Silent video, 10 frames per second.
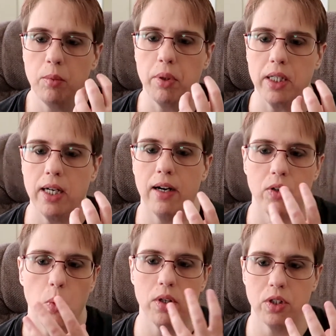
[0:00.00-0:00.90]
but every
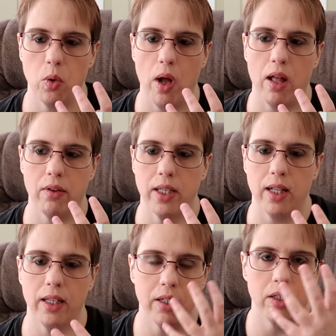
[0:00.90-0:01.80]
once in a while I'll get
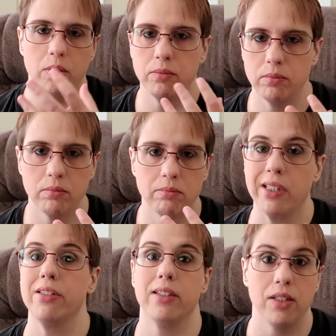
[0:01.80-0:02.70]
like, you know,
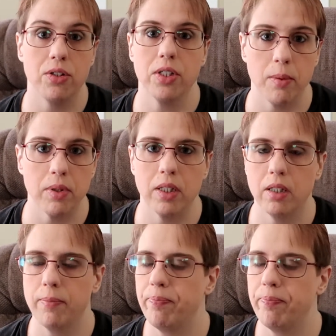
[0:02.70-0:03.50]
a zit or something.